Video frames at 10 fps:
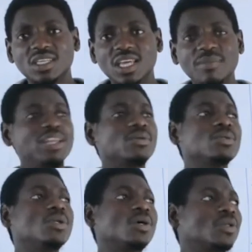A medical
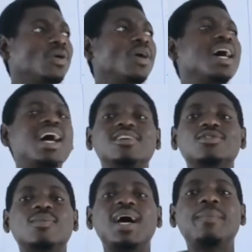doctor has
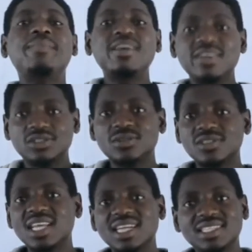some apparatus
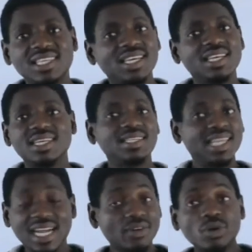that they
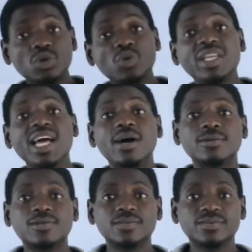cannot do
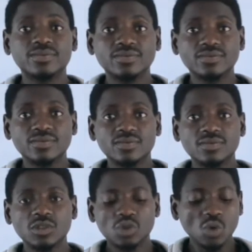without.
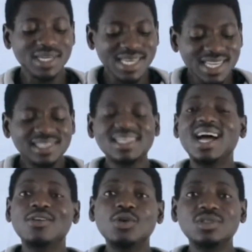So needs
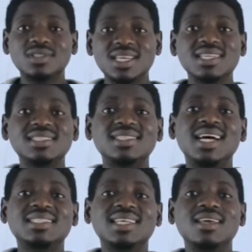are those things
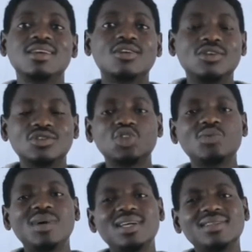that
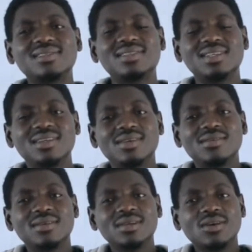consumers
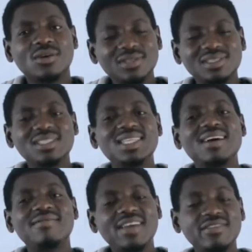consider
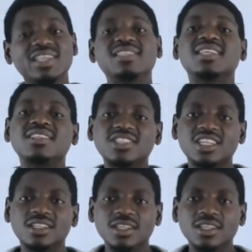very essential.